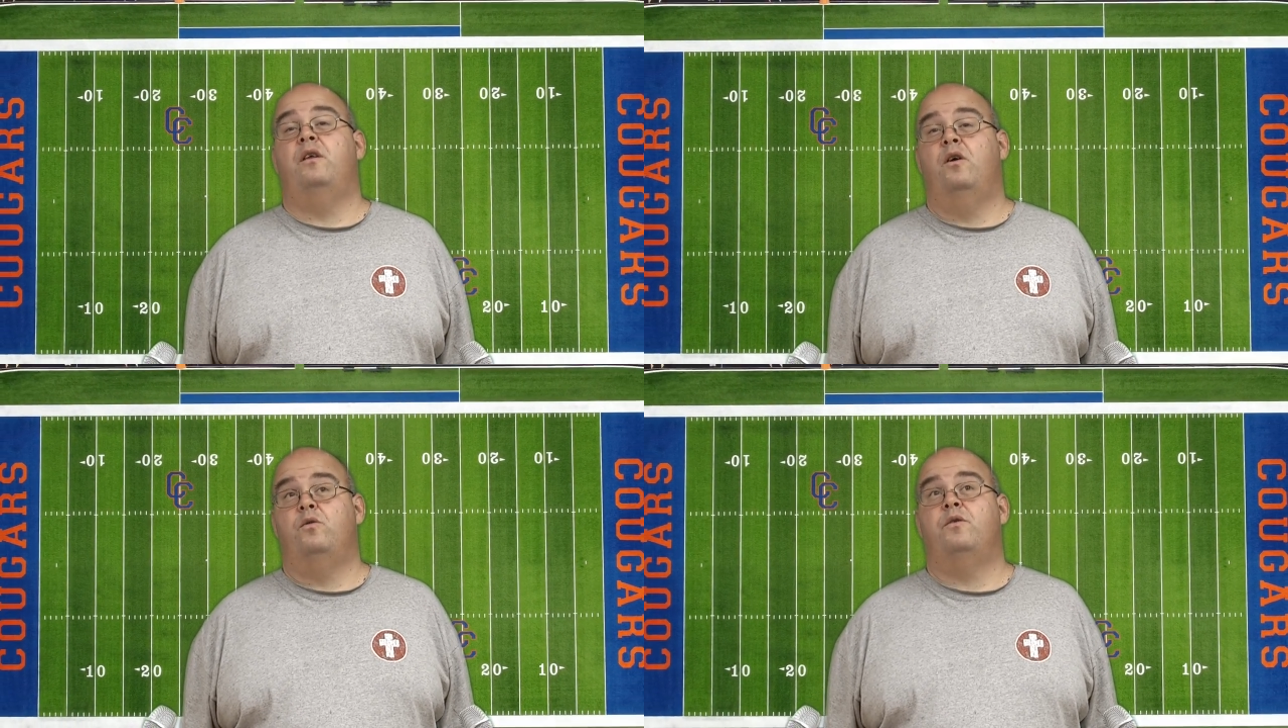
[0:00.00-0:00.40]

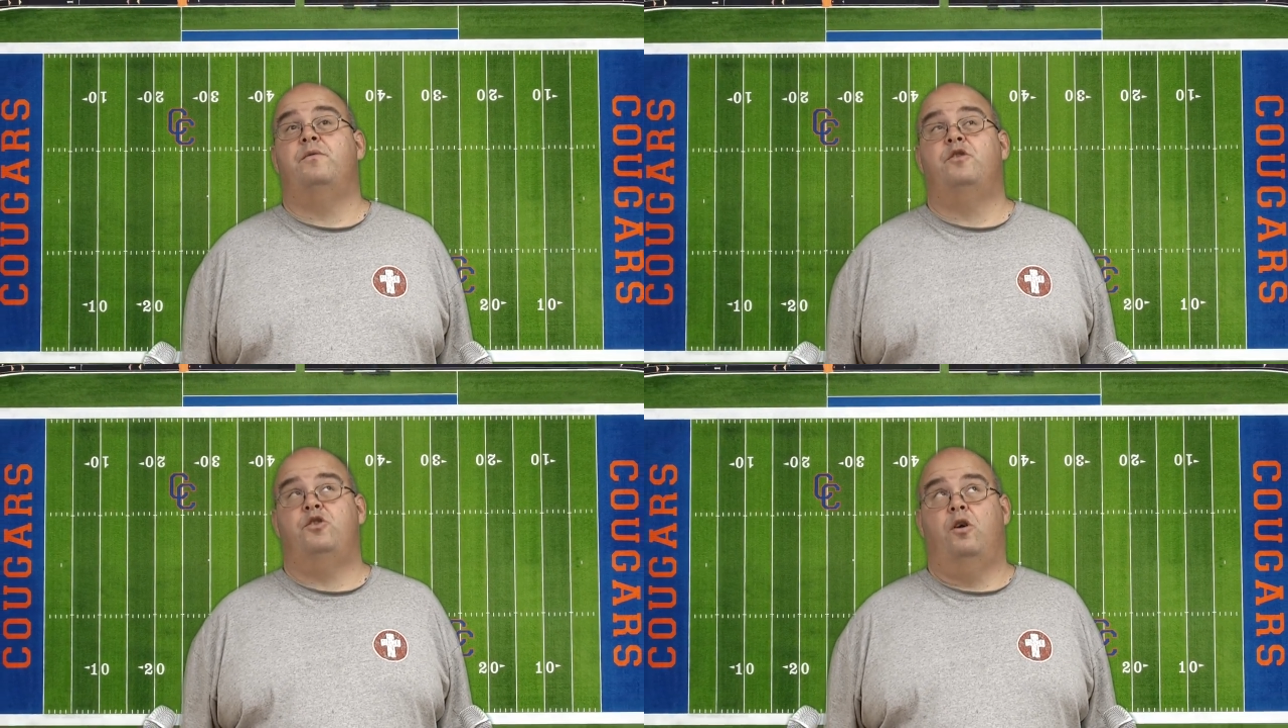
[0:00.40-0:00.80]
dose of
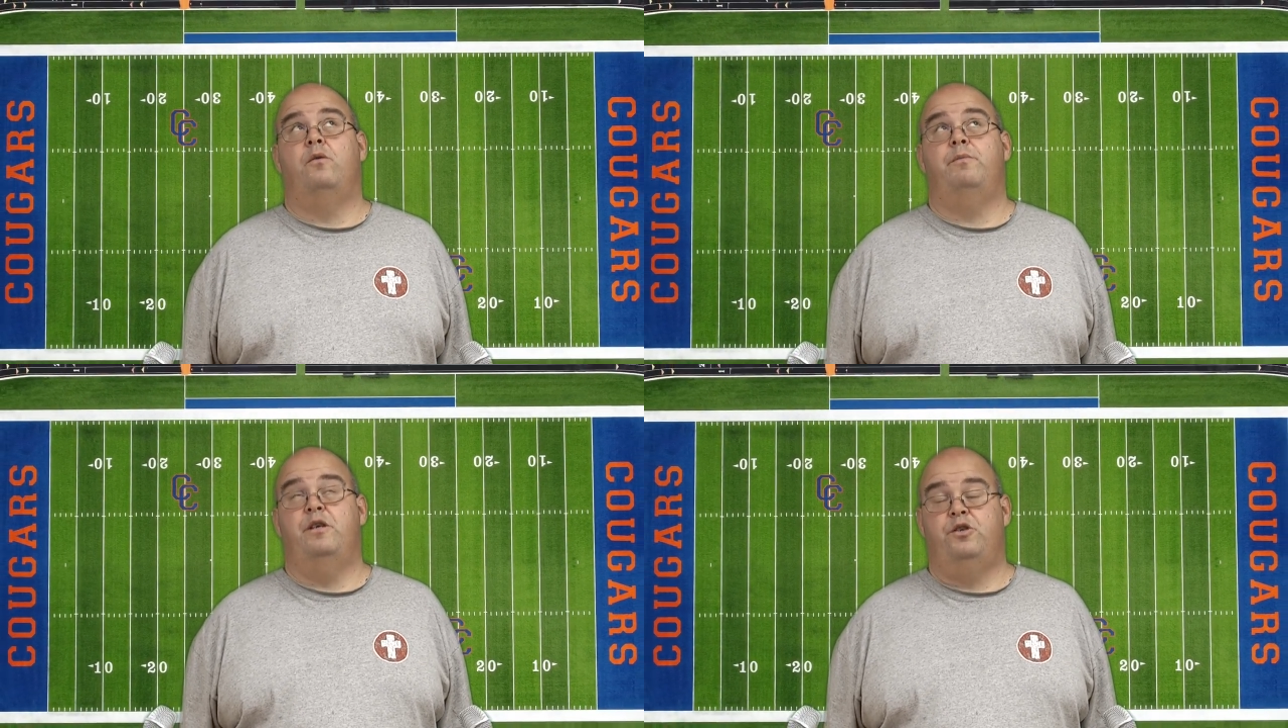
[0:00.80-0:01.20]

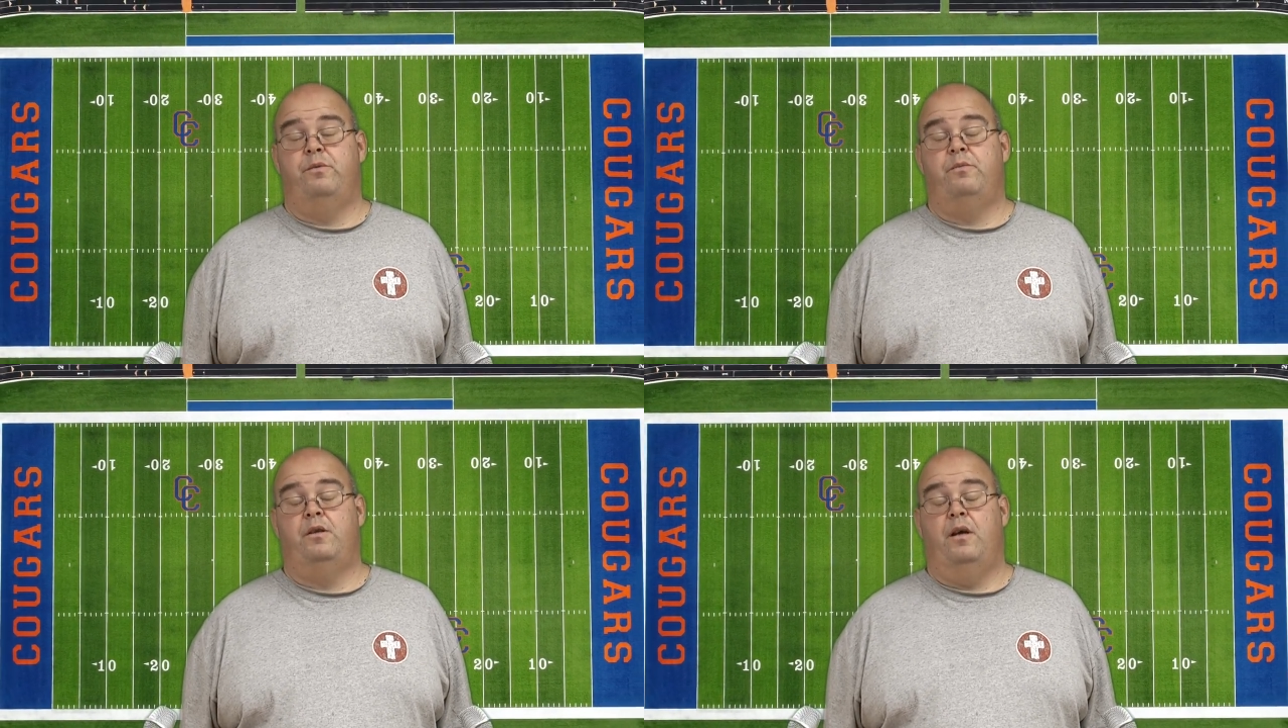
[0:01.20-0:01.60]
Deshaun
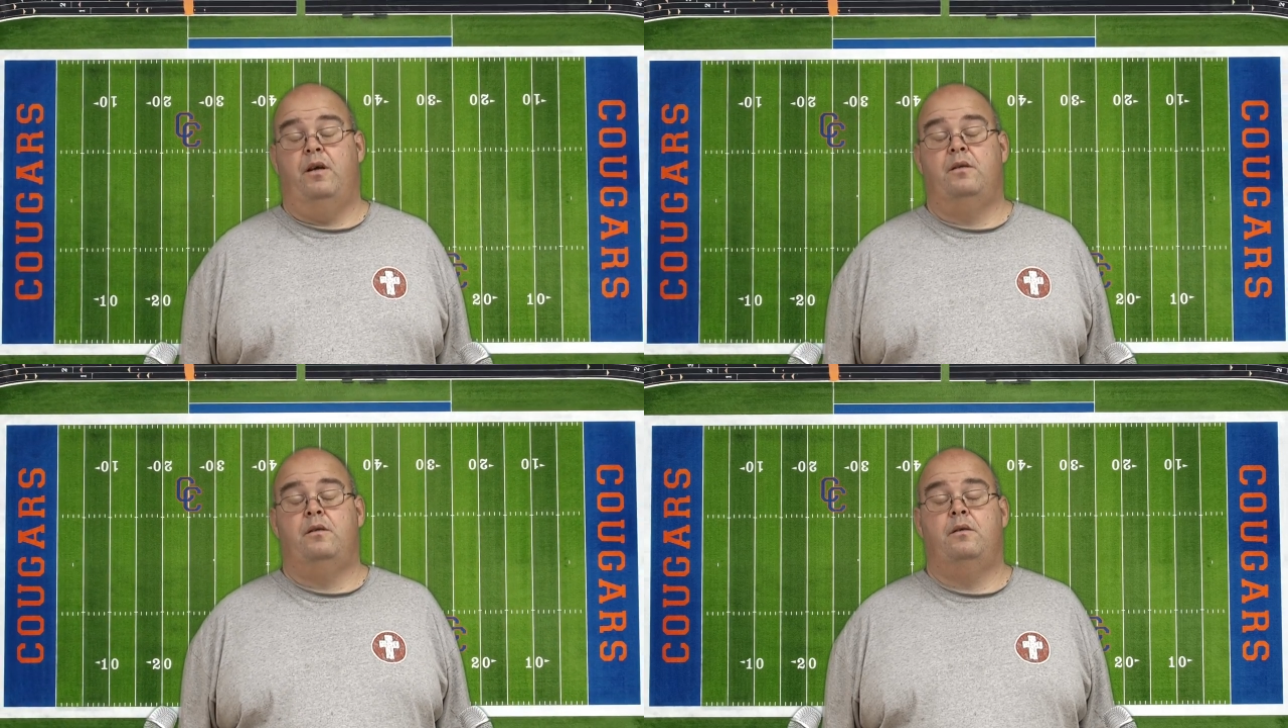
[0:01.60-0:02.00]
Bishop
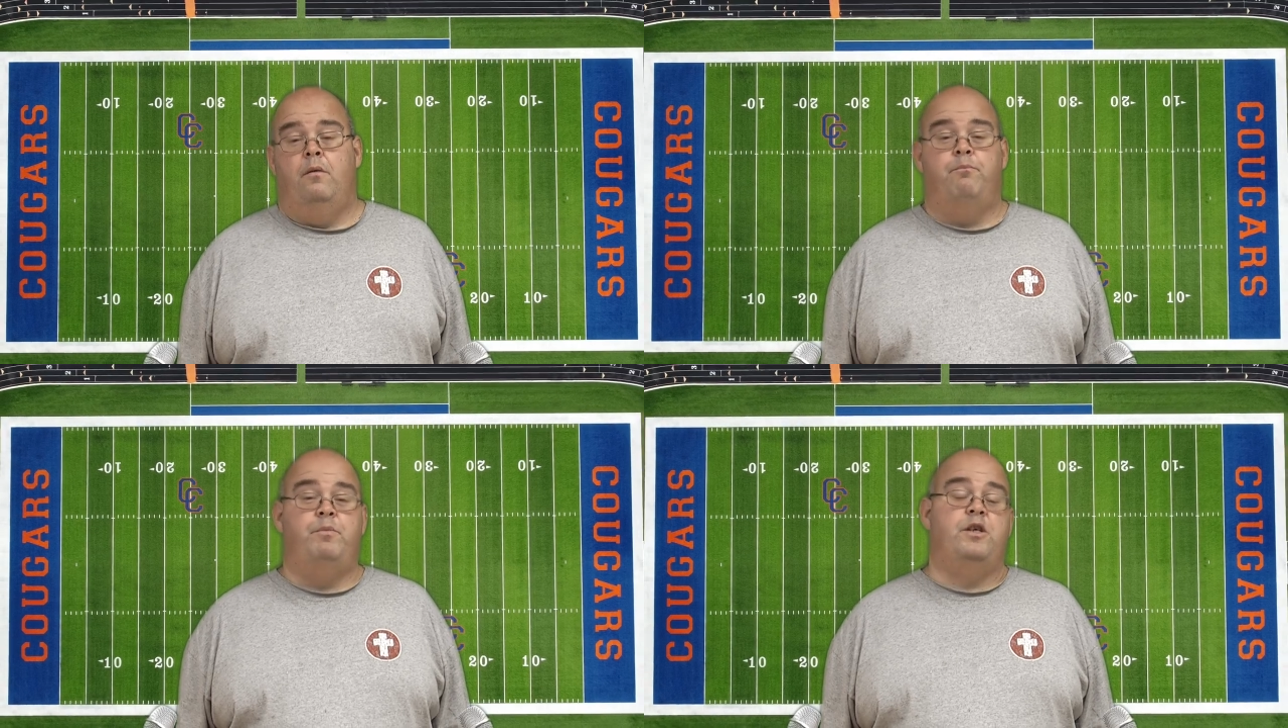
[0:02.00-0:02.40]
tonight.